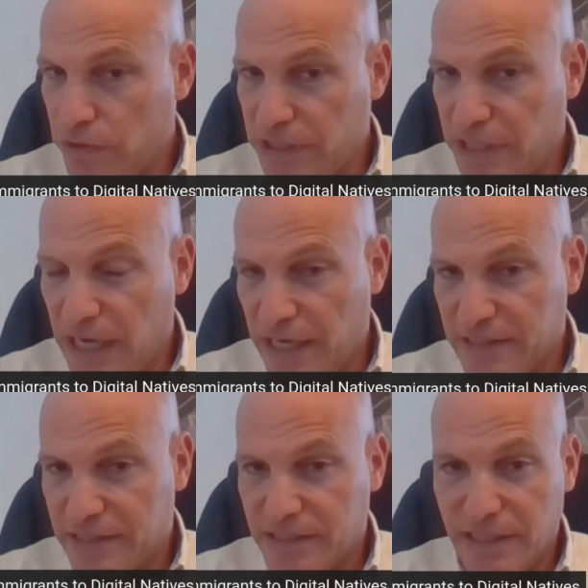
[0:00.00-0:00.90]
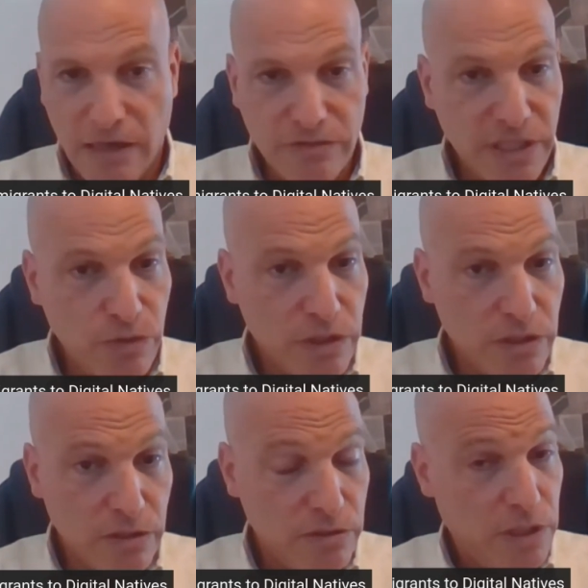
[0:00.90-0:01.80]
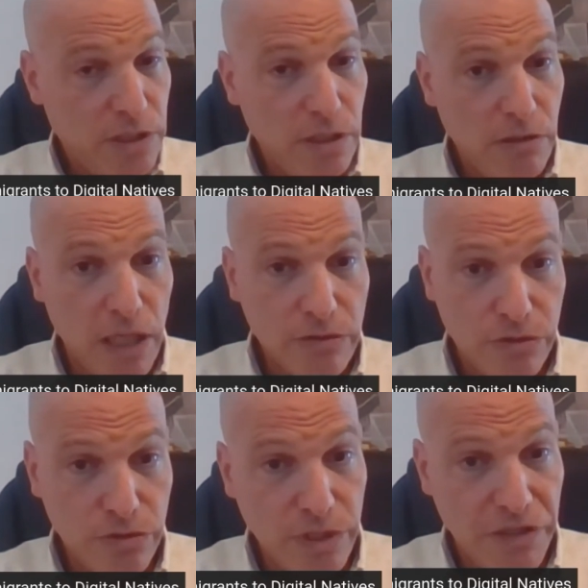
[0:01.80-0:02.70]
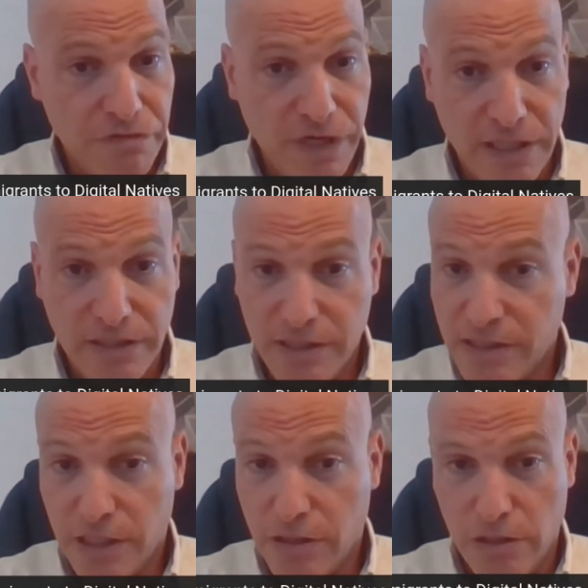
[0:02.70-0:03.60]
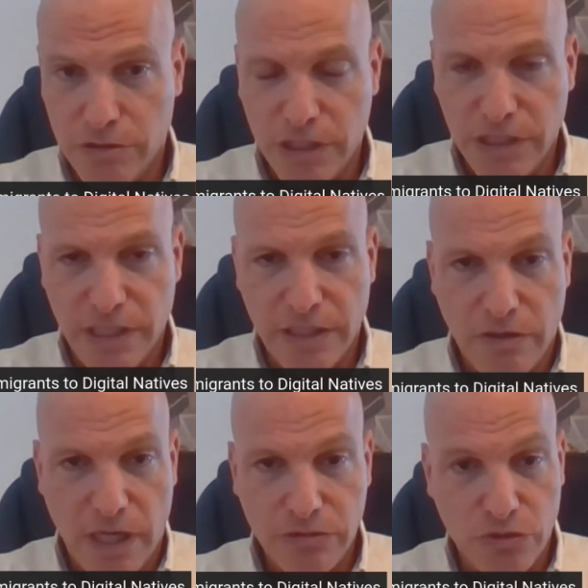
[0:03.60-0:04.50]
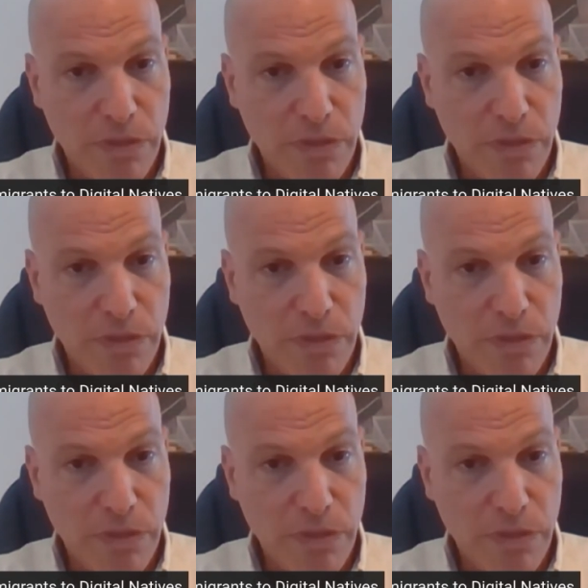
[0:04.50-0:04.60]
what it does. Now they want, they know how to evade this technology. They know how to